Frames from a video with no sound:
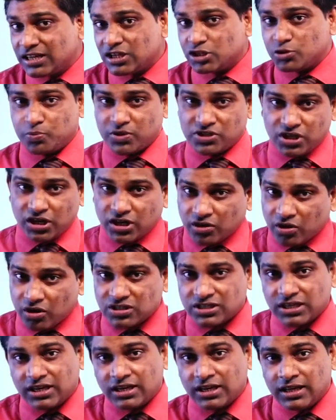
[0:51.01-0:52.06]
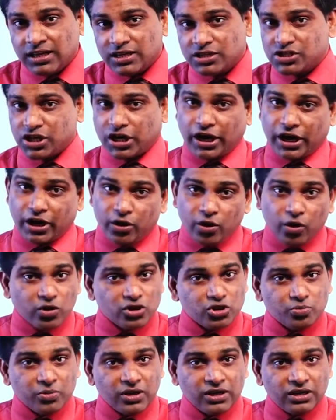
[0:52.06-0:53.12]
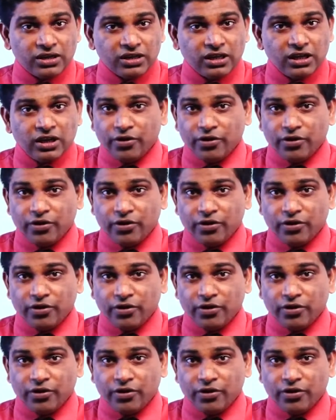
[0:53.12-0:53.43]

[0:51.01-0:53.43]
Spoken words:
special crossing, check endorsement,